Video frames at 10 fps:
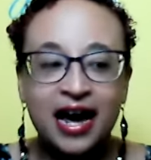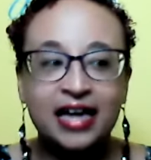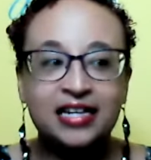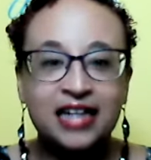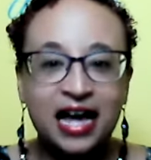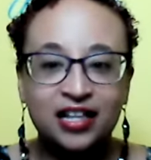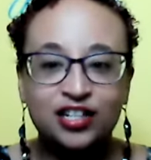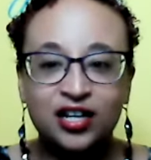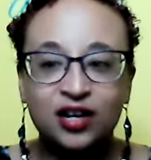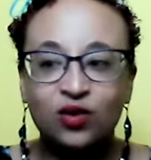
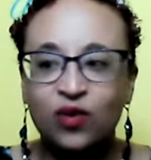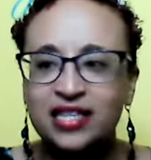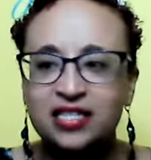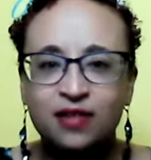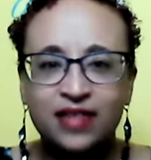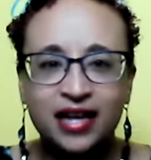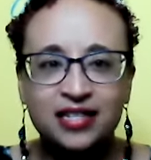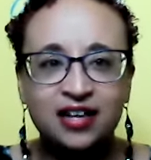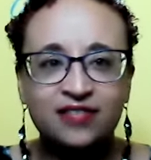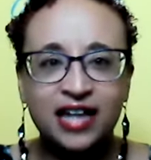Acknowledge it, write some of that
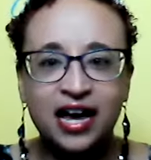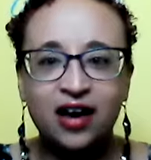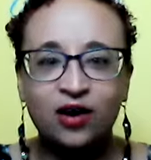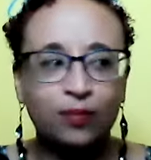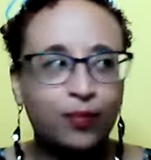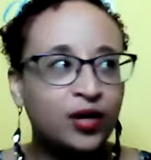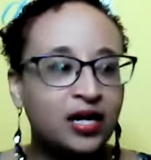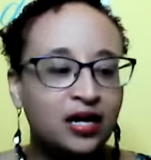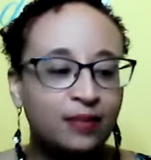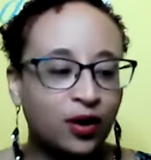stuff down, put
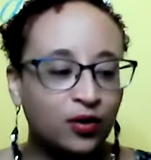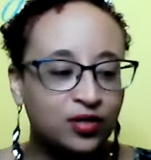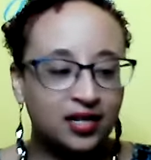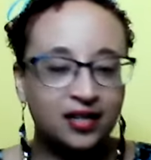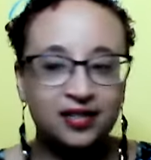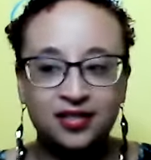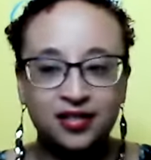it in post-its.